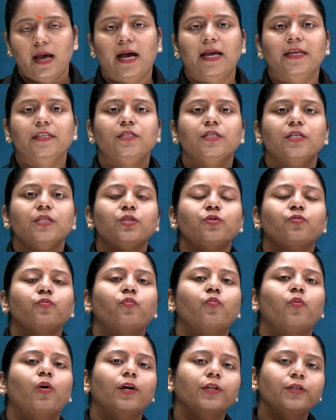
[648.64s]
I just
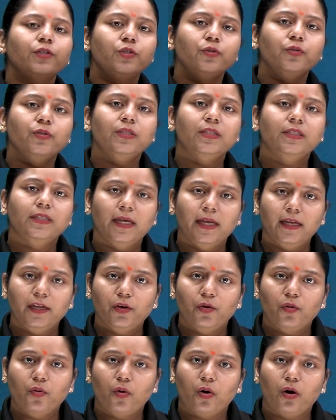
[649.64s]
want to say
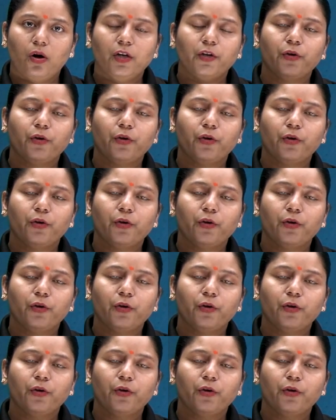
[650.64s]
you all,